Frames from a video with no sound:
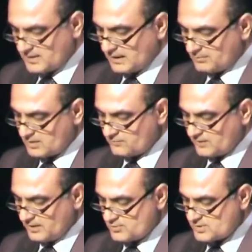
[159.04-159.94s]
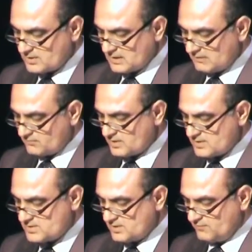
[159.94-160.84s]
The number of innocent
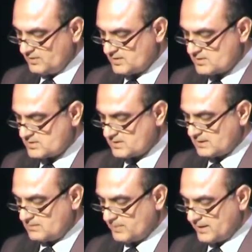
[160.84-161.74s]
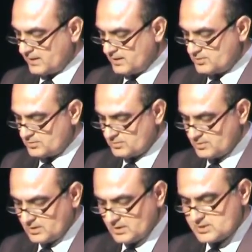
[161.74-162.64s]
Afghan civilians killed by
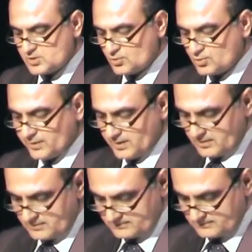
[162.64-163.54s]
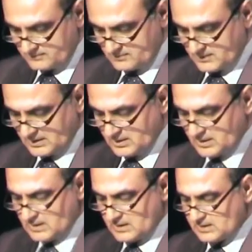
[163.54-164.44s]
NATO is growing.
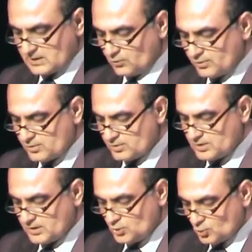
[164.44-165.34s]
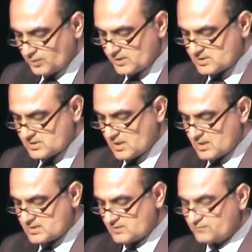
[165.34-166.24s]
The US
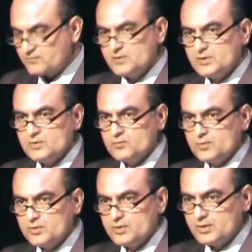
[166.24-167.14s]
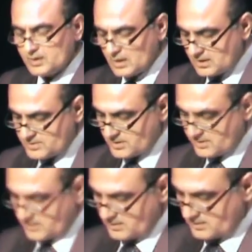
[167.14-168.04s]
talks of war on
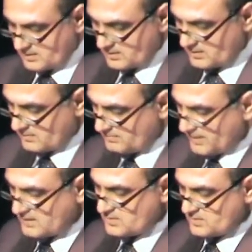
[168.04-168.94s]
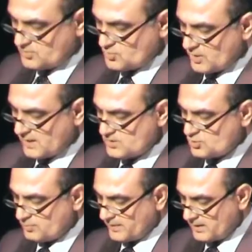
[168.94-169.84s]
terror, but
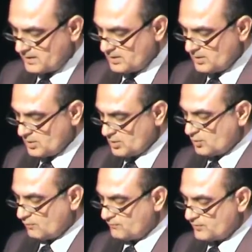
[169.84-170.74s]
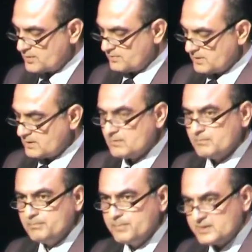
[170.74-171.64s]
tries to make comfortable
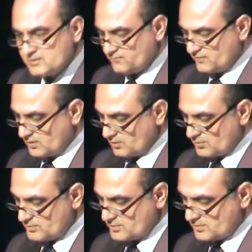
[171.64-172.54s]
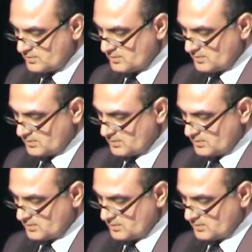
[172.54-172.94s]
bedfellows